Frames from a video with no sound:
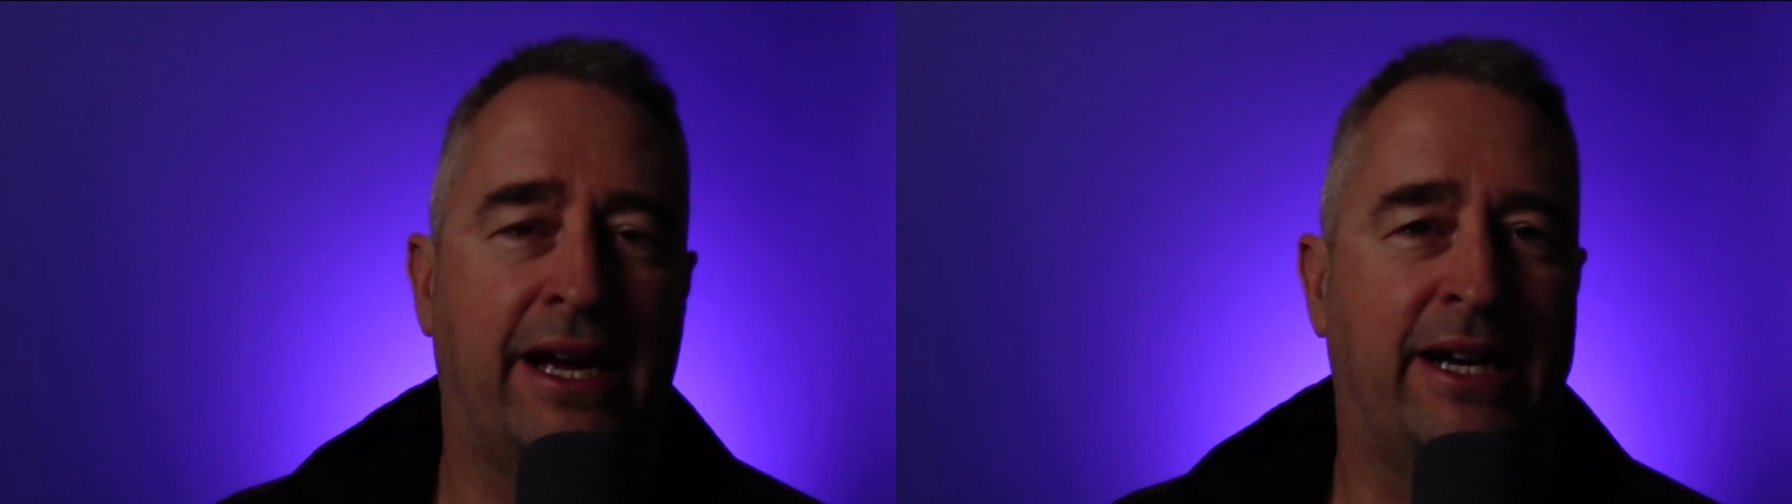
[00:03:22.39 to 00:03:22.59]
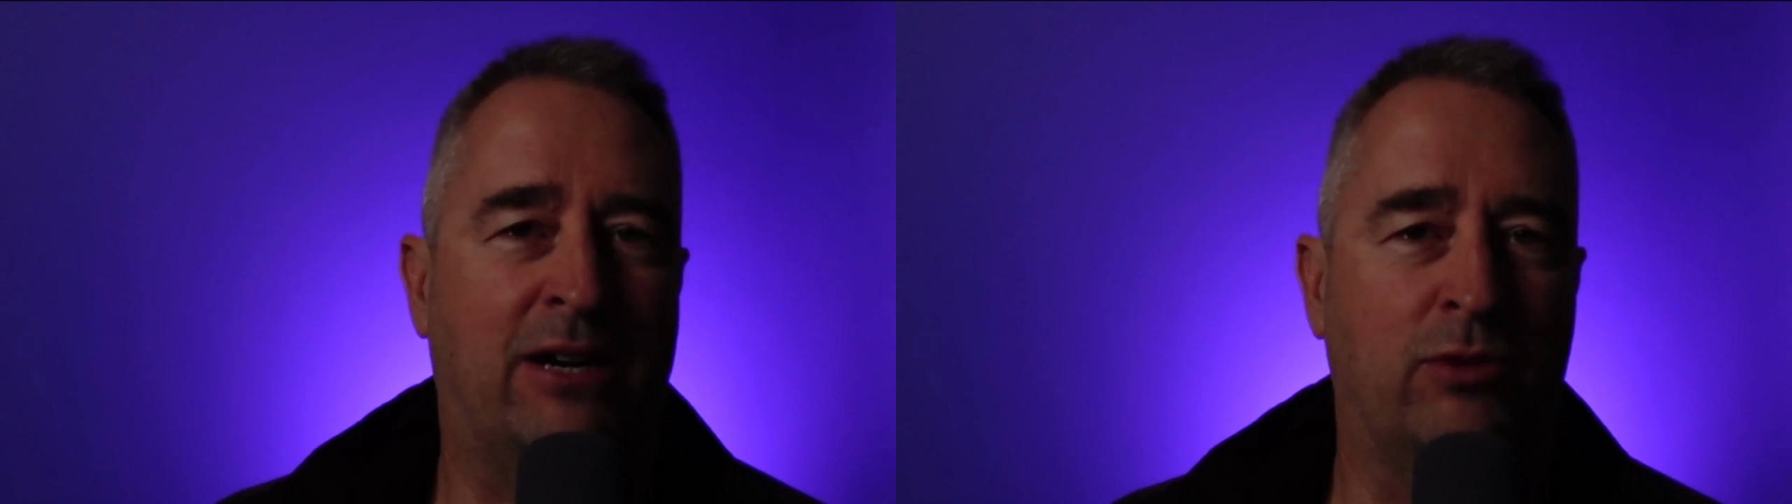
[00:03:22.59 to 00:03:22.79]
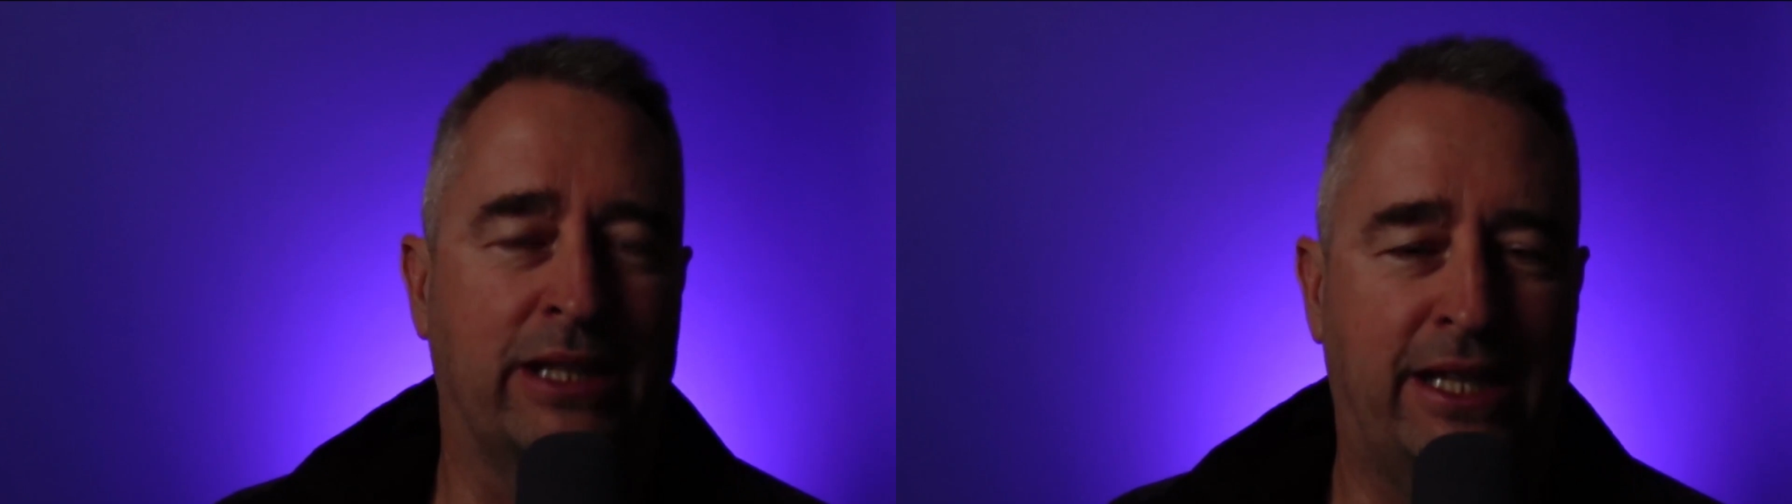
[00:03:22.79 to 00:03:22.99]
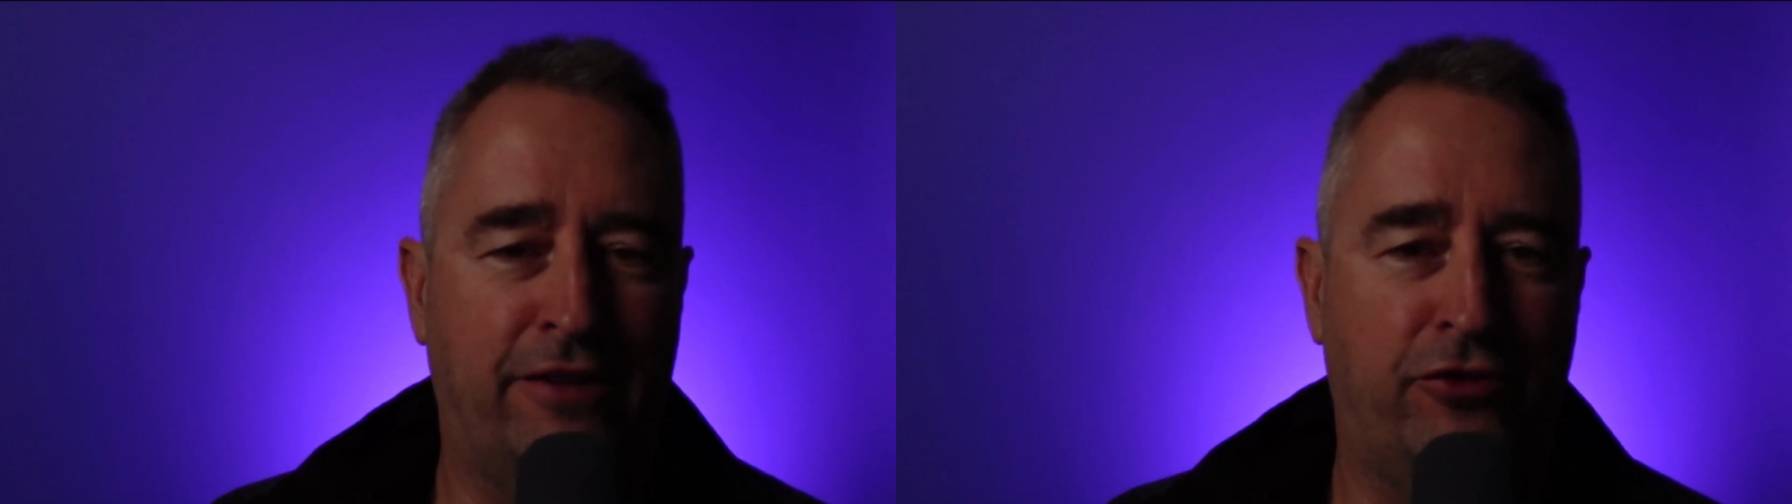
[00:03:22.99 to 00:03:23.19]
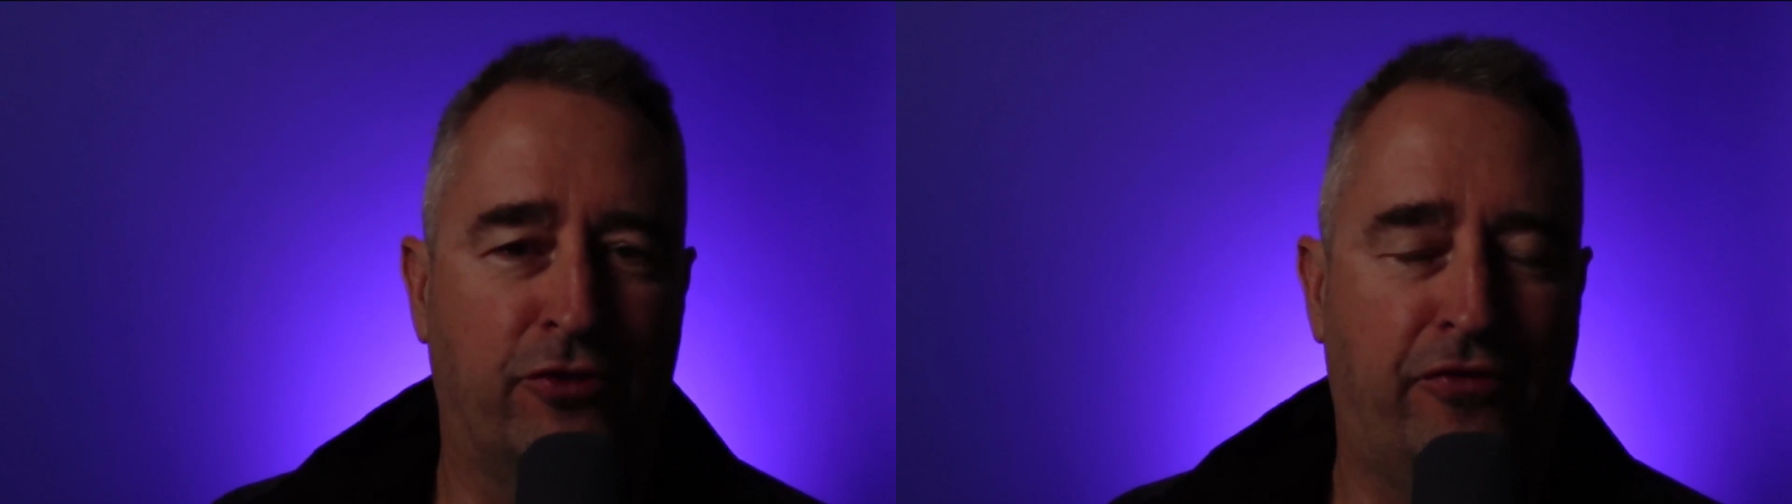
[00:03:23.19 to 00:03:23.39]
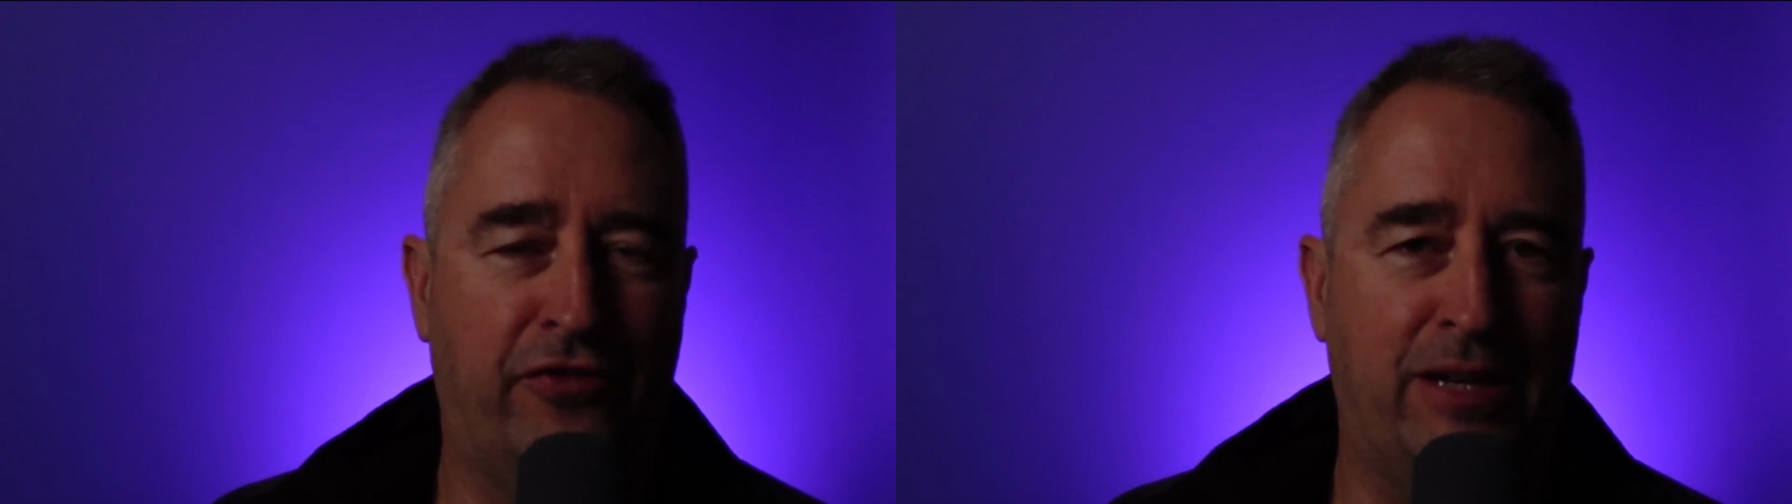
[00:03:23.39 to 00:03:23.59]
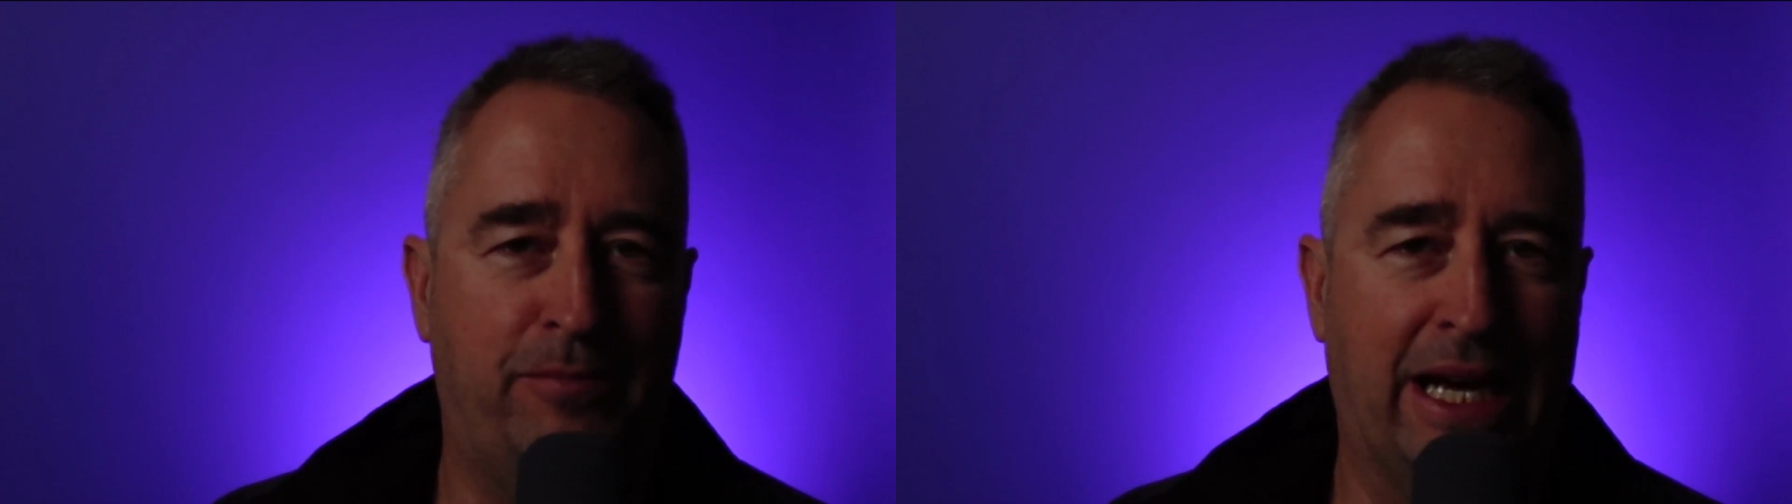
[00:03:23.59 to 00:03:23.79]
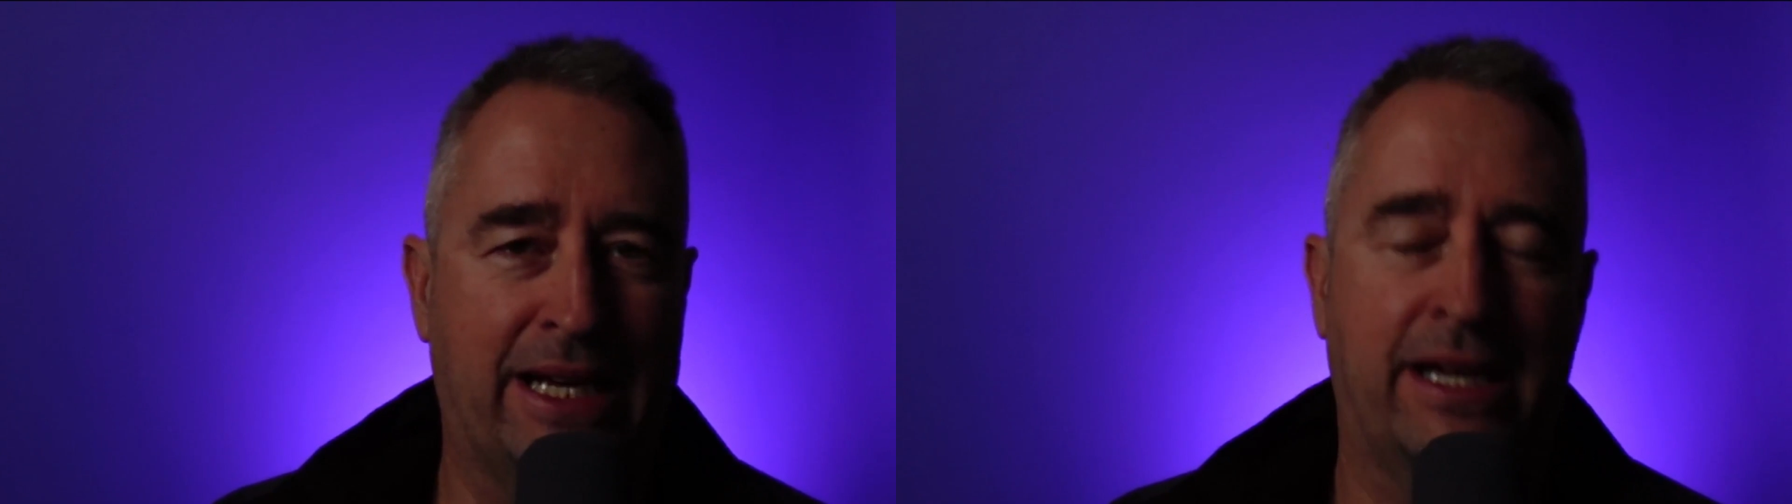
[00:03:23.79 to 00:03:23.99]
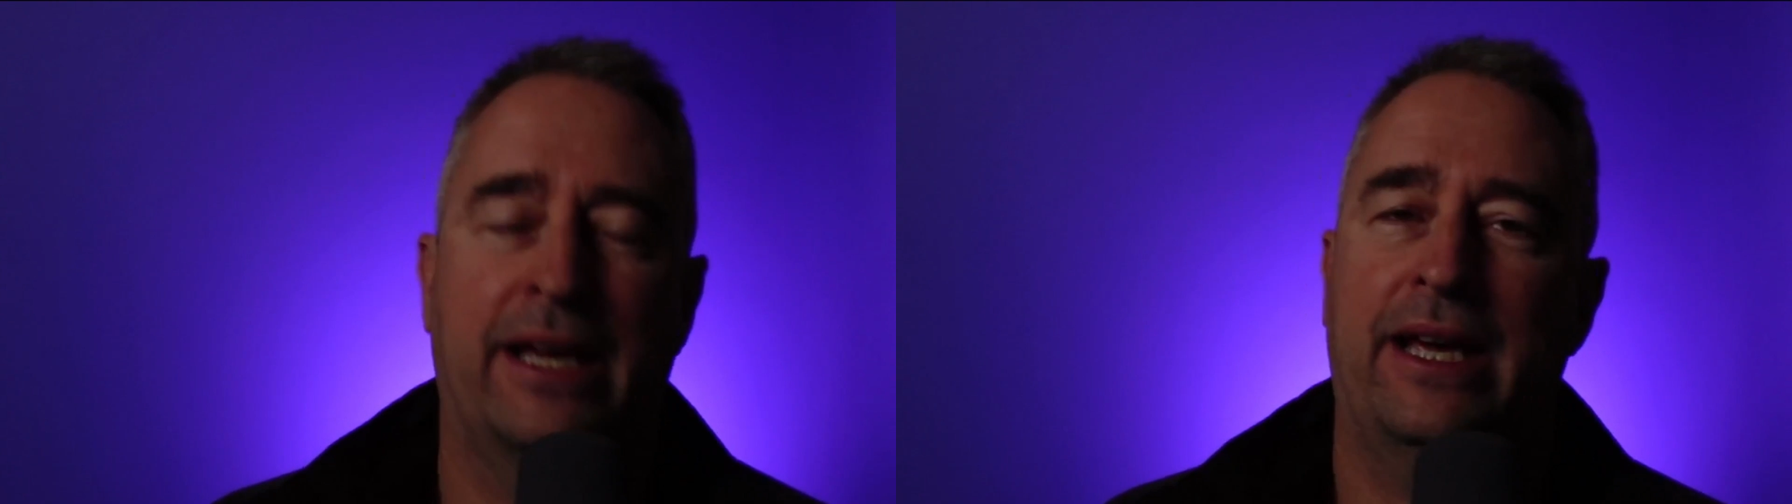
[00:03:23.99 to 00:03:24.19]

and I will give your feedback